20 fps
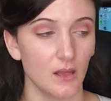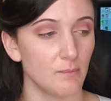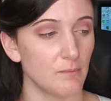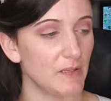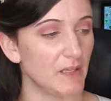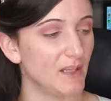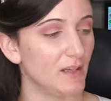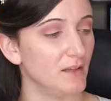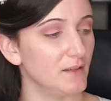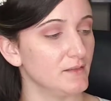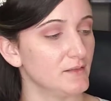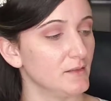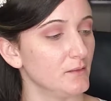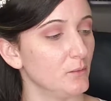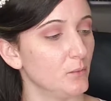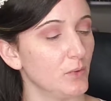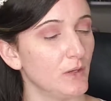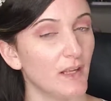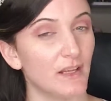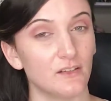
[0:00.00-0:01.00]
because
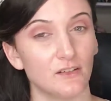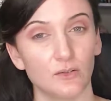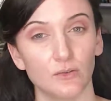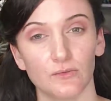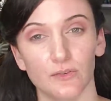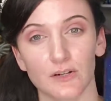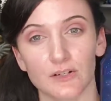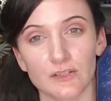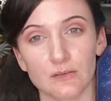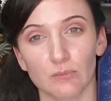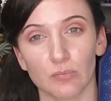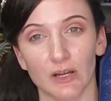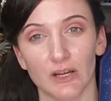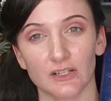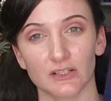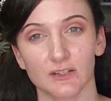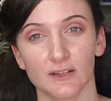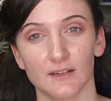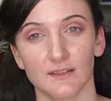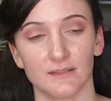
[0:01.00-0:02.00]
when I do first
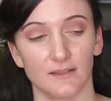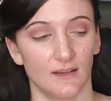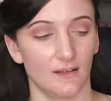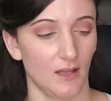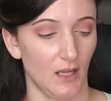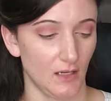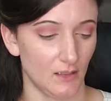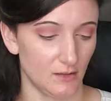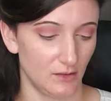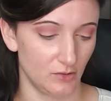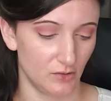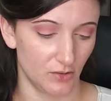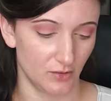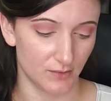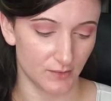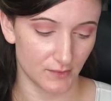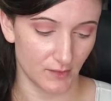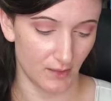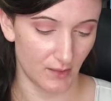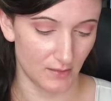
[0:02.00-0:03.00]
impressions, I like to
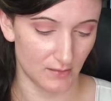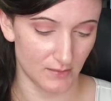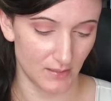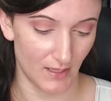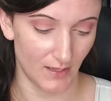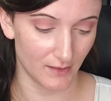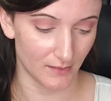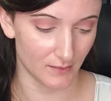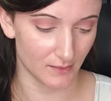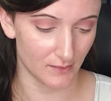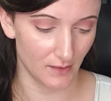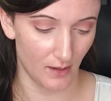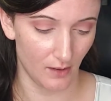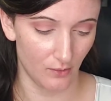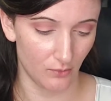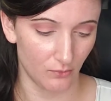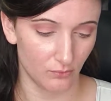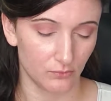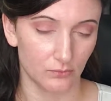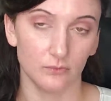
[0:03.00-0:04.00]
just kind of test
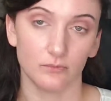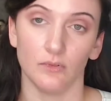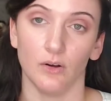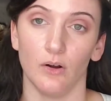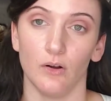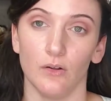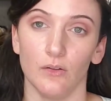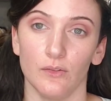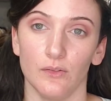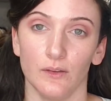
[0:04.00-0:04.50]
out all